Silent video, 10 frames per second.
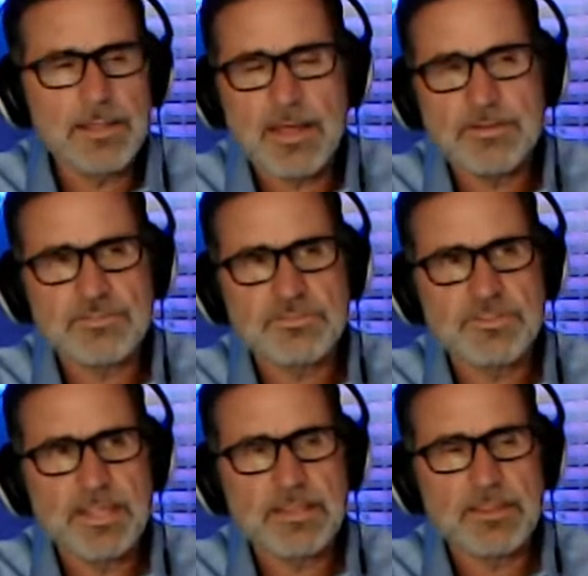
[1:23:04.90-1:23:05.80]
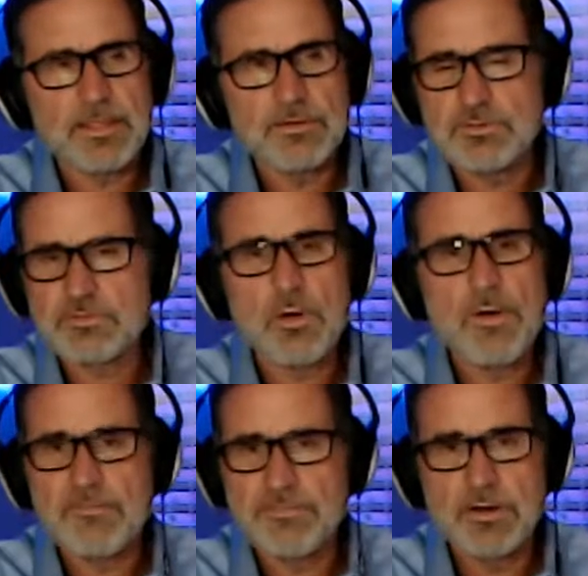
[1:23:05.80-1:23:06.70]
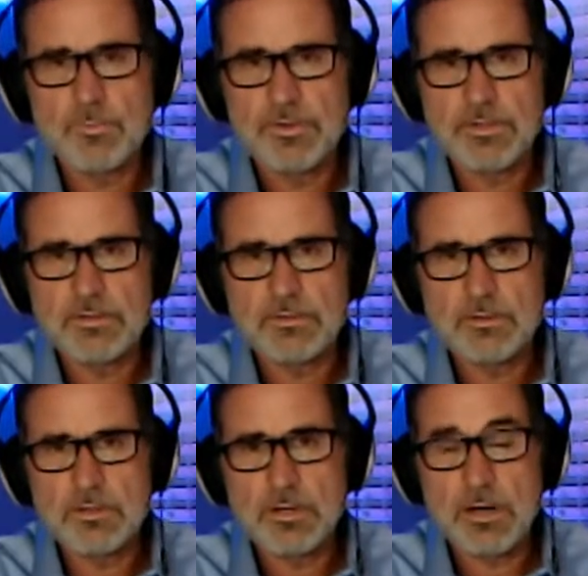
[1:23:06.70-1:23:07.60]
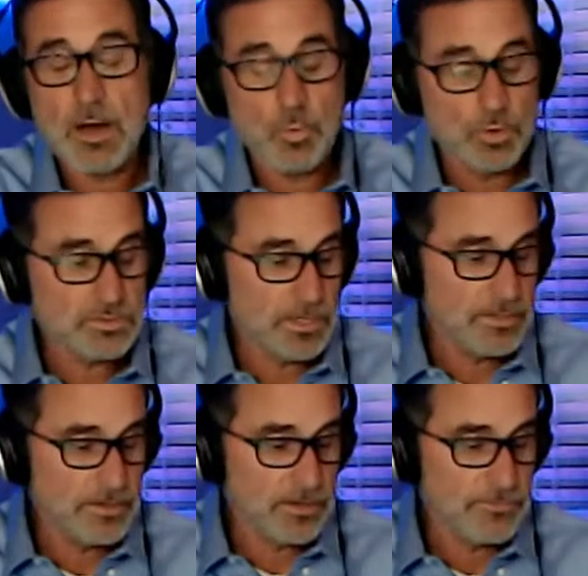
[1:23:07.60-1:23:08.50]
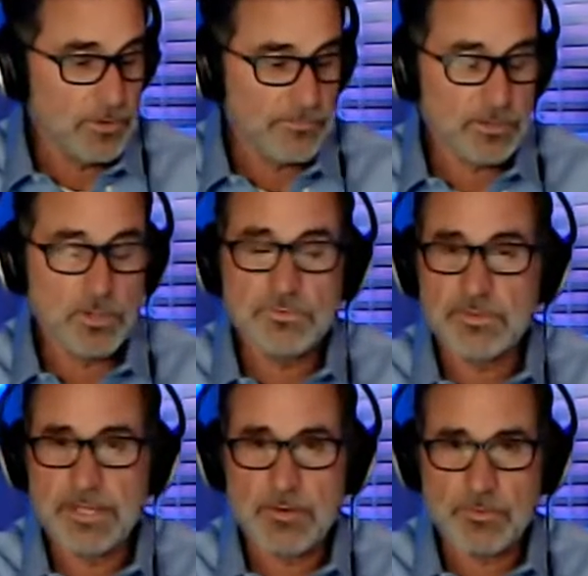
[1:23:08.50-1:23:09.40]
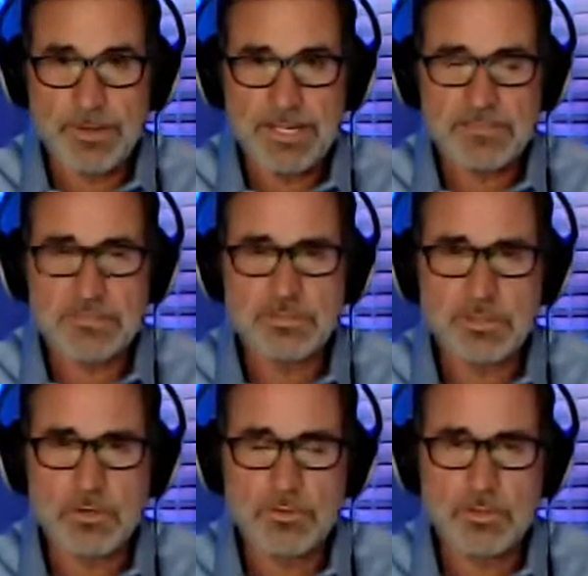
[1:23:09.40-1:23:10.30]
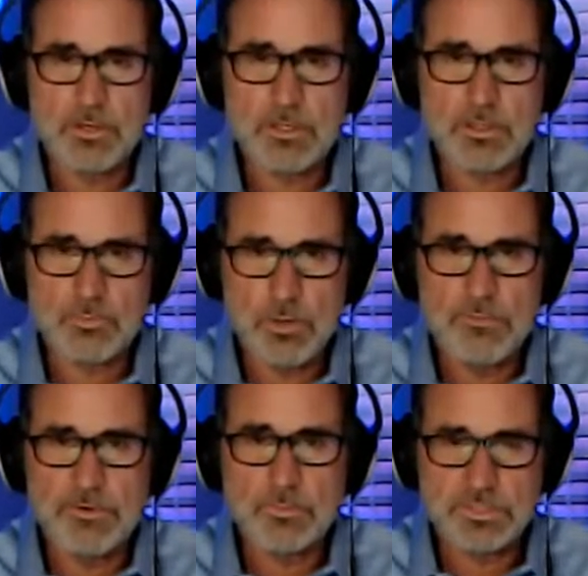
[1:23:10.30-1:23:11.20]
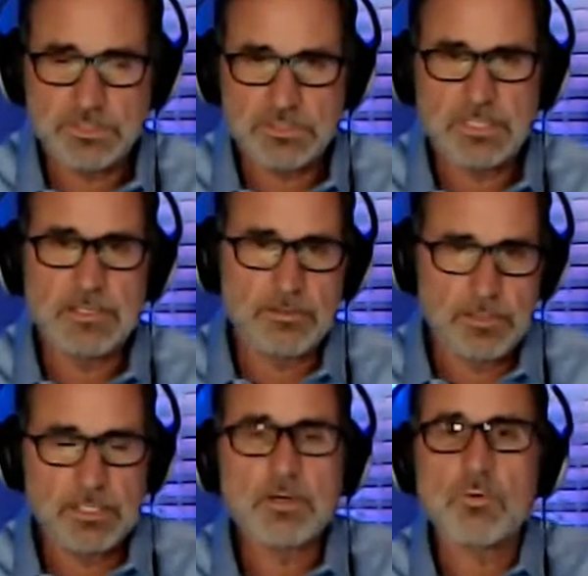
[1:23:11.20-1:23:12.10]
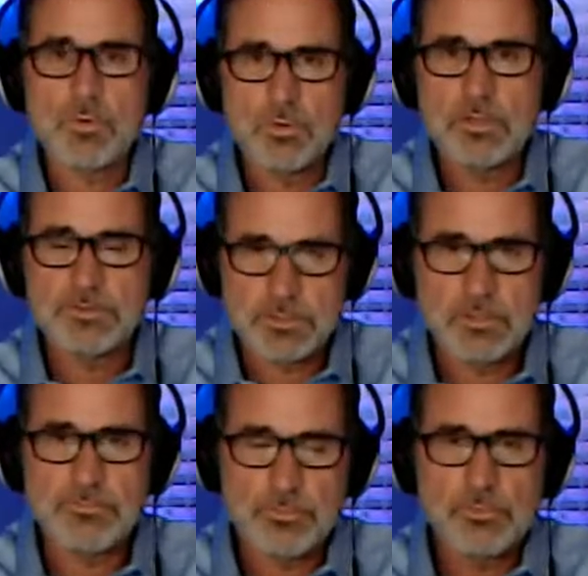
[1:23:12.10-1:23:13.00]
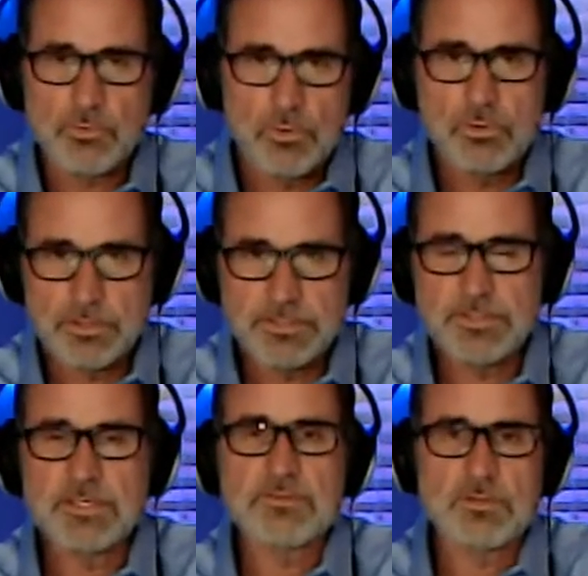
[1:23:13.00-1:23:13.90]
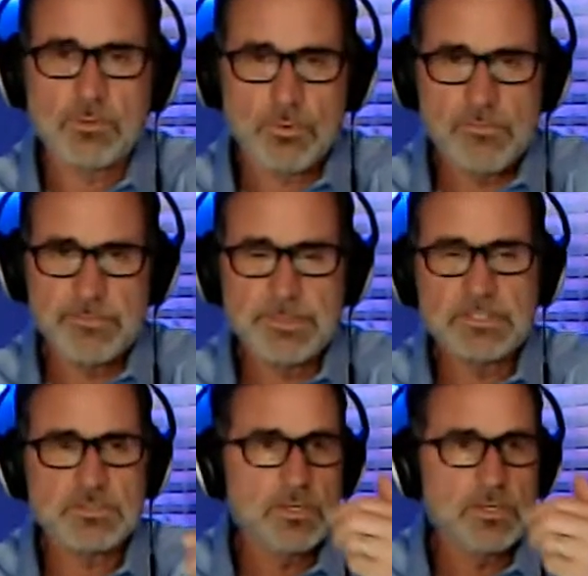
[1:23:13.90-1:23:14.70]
just think that just go have fun with it. I will tell you that if you ever go to the Outer Banks and you go to Corova, which is in Corolla, you go through Corolla and you get to Corova Beach.